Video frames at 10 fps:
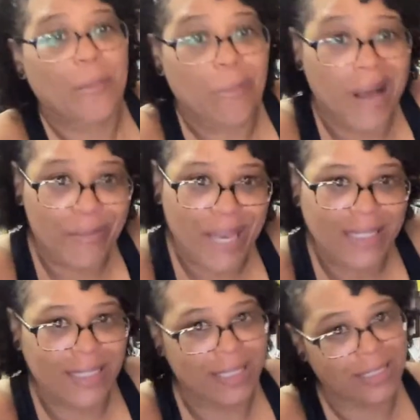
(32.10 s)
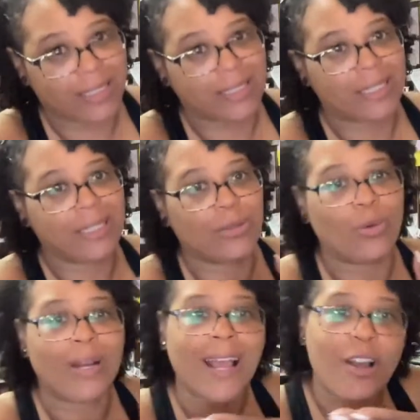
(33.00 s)
my message
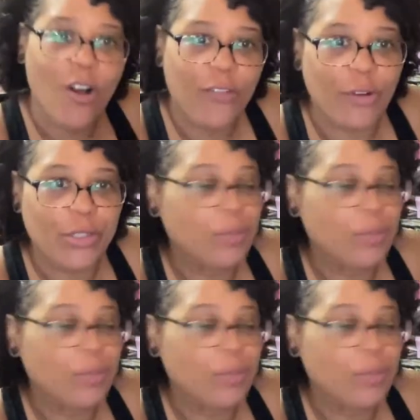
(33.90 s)
what I offer